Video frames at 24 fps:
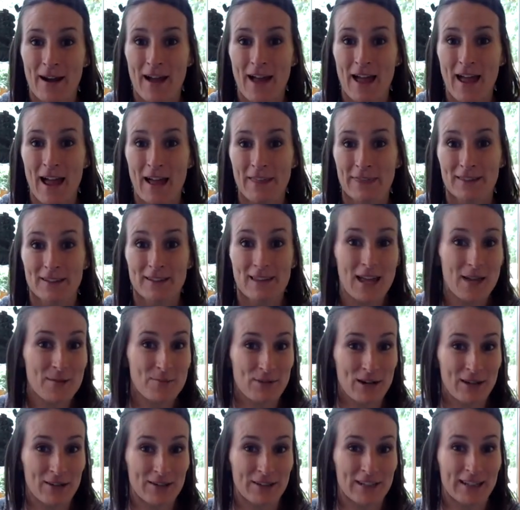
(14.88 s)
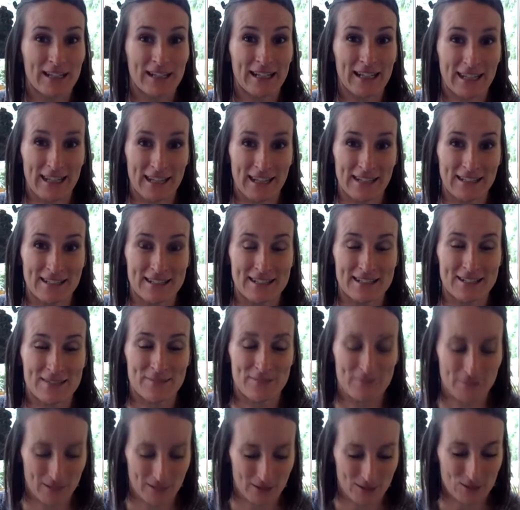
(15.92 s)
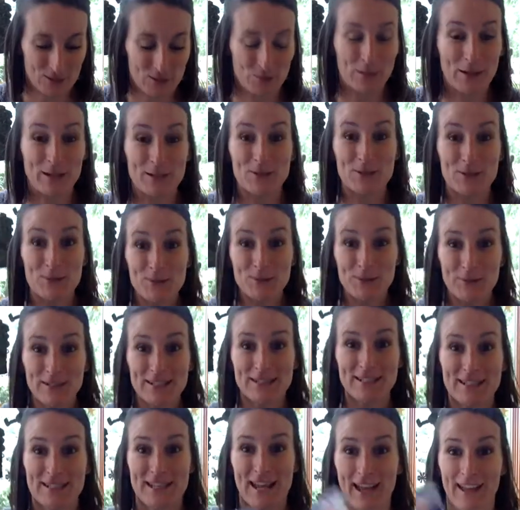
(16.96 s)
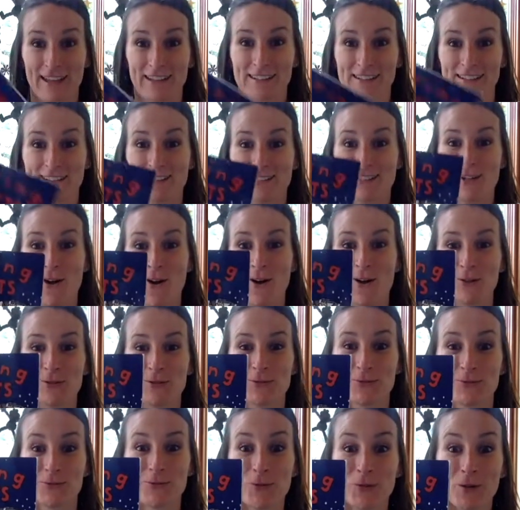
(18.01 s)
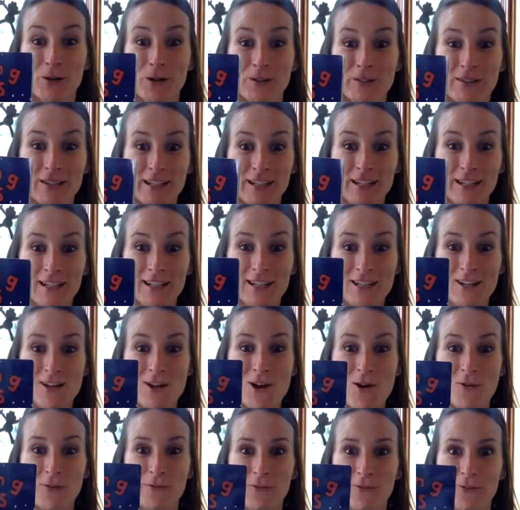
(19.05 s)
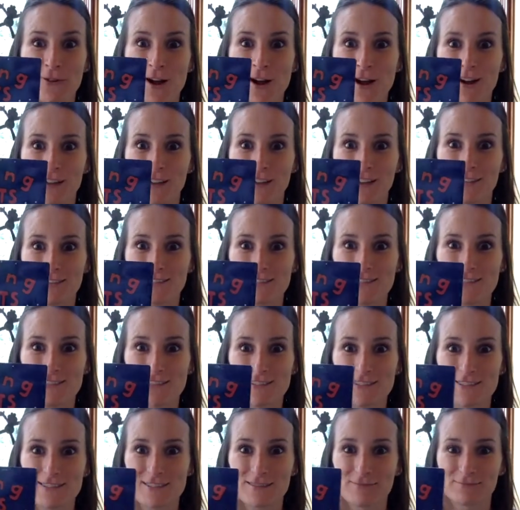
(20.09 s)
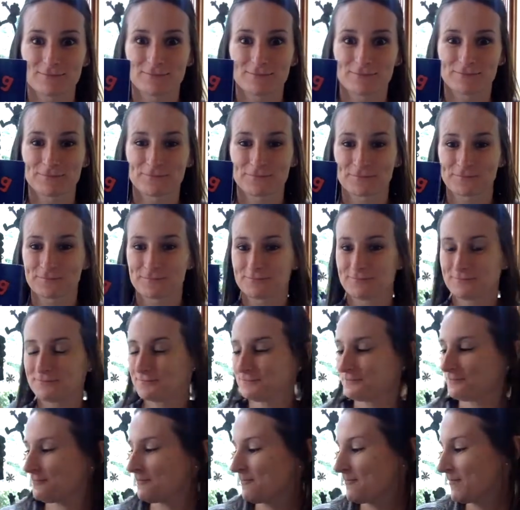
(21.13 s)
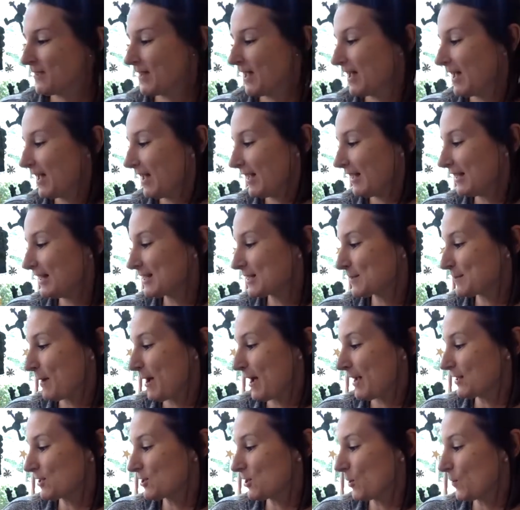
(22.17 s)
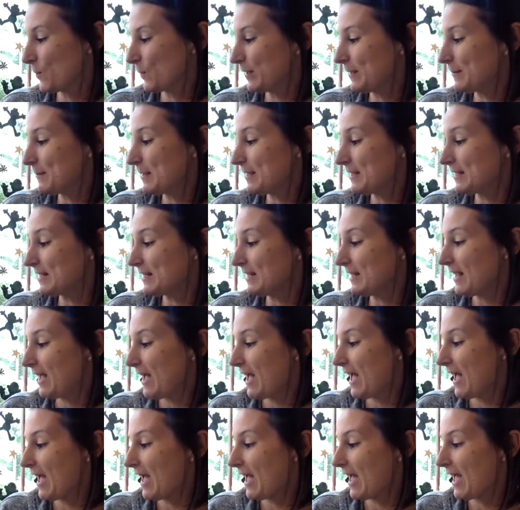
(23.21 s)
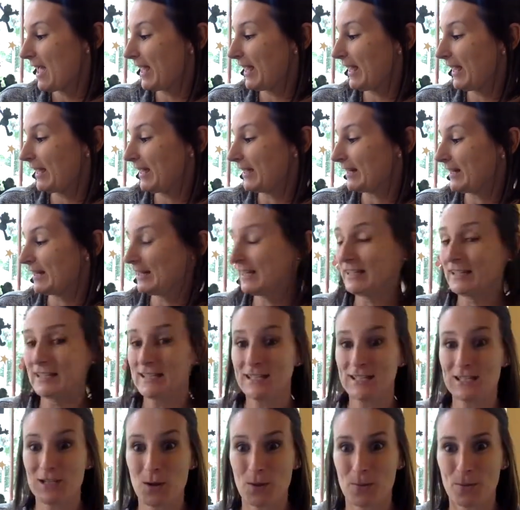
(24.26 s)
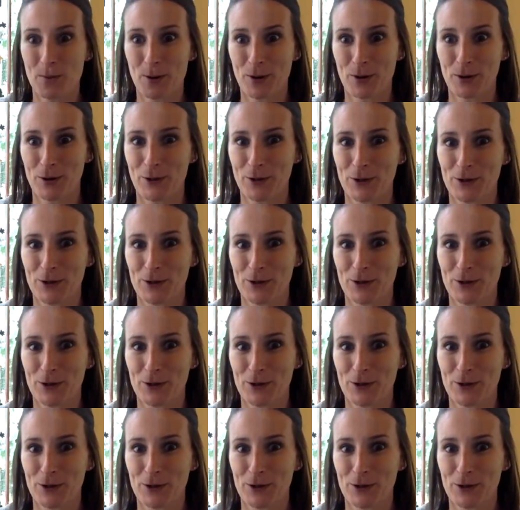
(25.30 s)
at the library in a kit. So my story today is called Roaring Rockets, and it's by Toni Mitten and Aunt Parker.